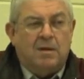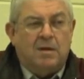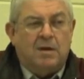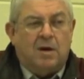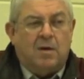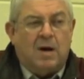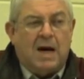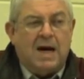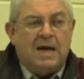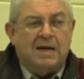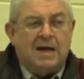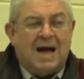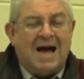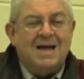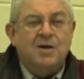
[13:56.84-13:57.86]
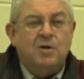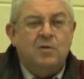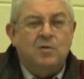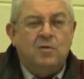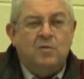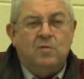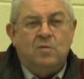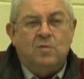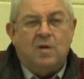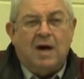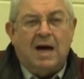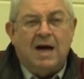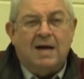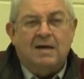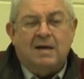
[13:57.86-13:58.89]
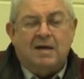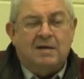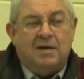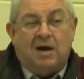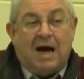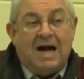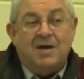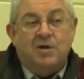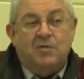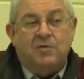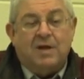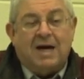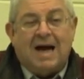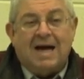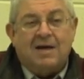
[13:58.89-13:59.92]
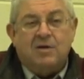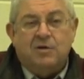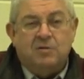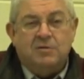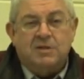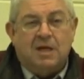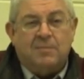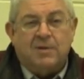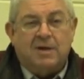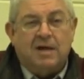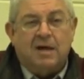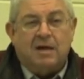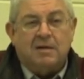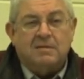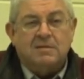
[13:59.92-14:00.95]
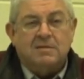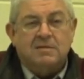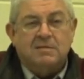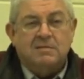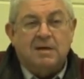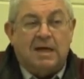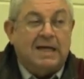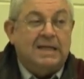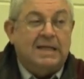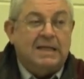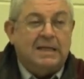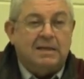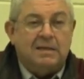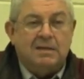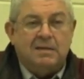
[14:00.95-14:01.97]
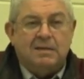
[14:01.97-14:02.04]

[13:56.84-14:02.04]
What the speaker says: You know, I knew that I could do something else, and I did.